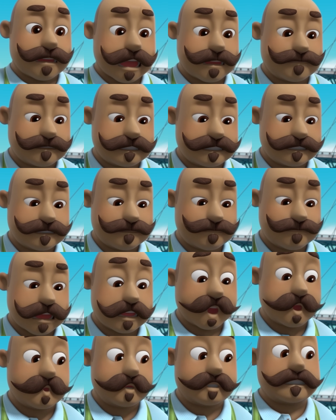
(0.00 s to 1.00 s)
pups,
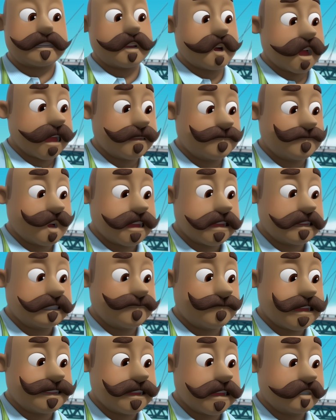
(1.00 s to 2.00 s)
but those strawberry
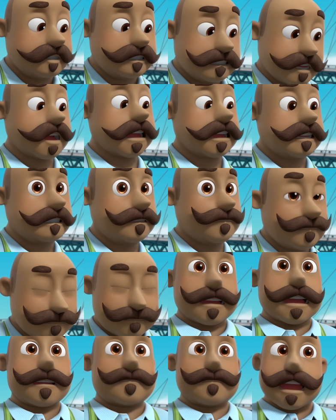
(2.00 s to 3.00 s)
spinach treats
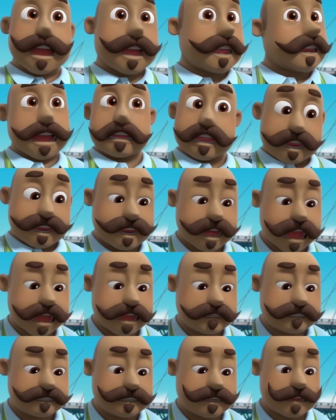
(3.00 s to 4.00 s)
might be a little
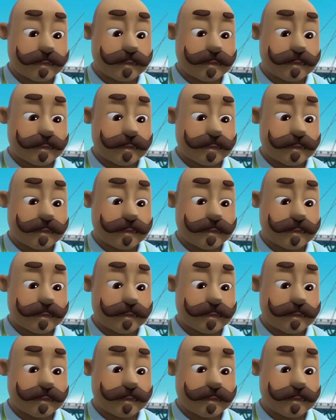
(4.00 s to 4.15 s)
late.